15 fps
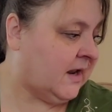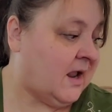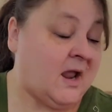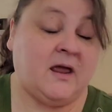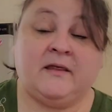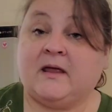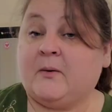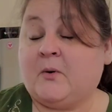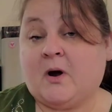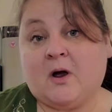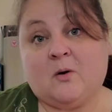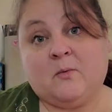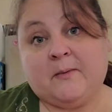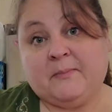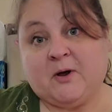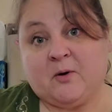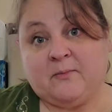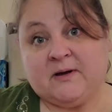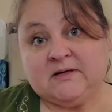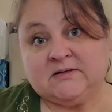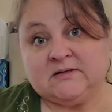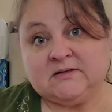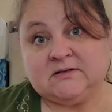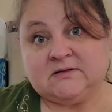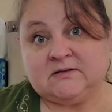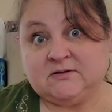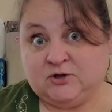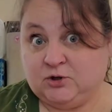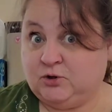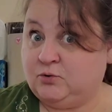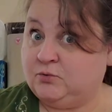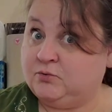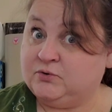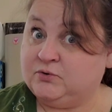And they were all whip go pieces too,